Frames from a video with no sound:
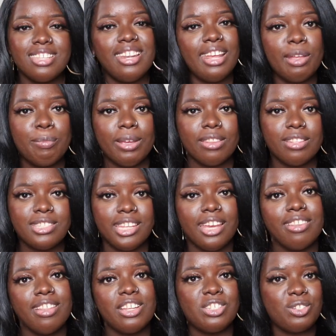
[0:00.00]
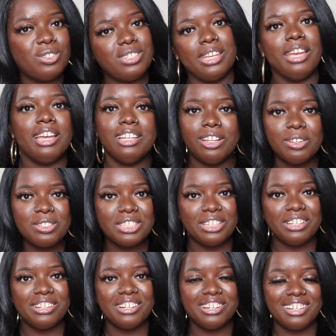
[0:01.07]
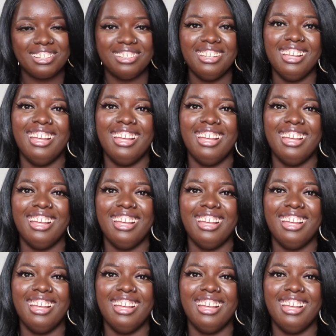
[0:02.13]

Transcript: today be the day that you say hello to your girl.